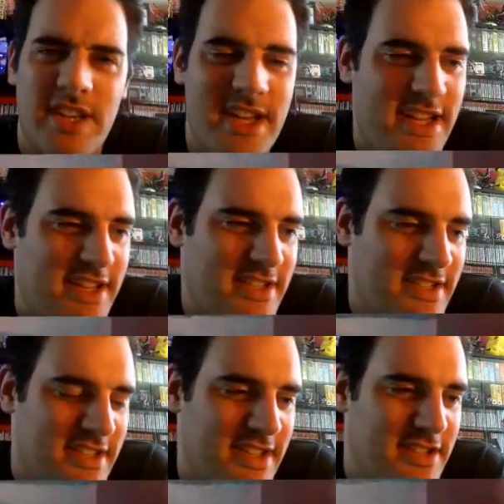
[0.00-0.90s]
getting,
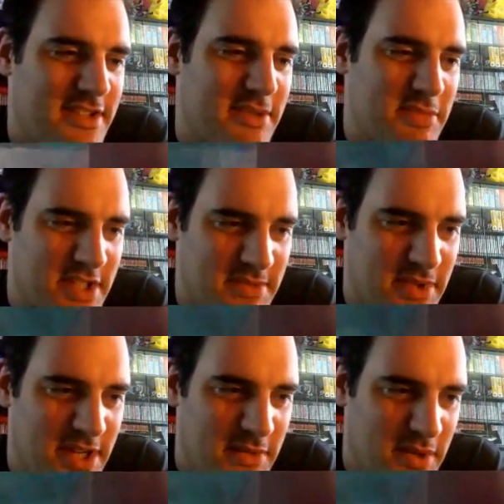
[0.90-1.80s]
you know, some of the
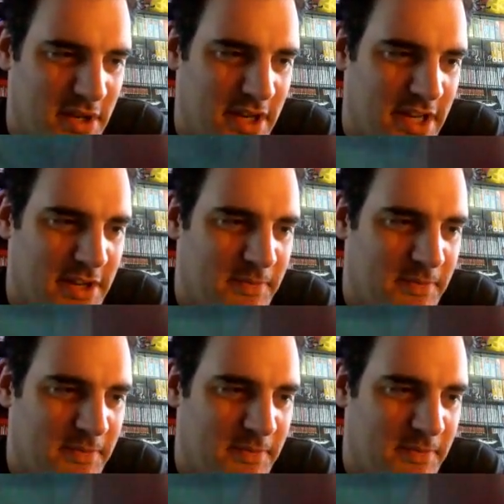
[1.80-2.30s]
speed I would like.